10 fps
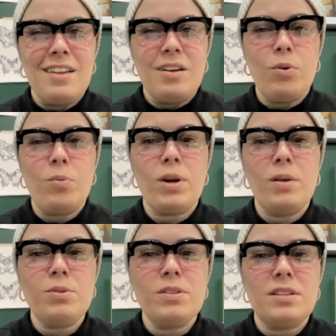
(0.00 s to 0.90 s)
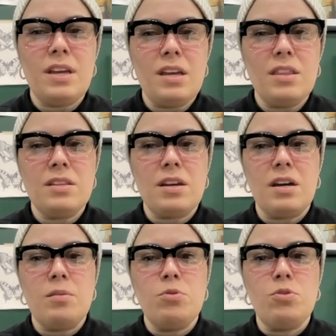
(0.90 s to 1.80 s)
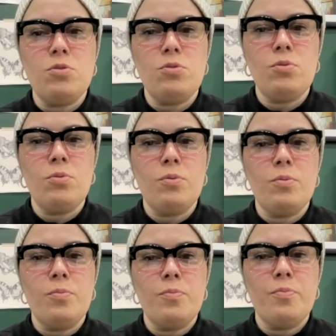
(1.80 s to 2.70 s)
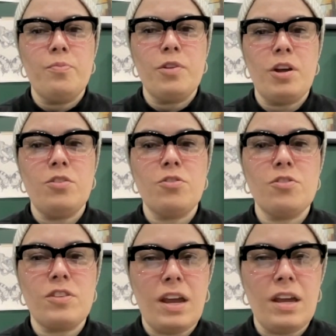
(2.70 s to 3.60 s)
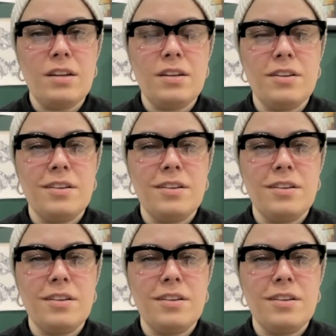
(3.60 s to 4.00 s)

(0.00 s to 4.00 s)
When we're able to take the time to understand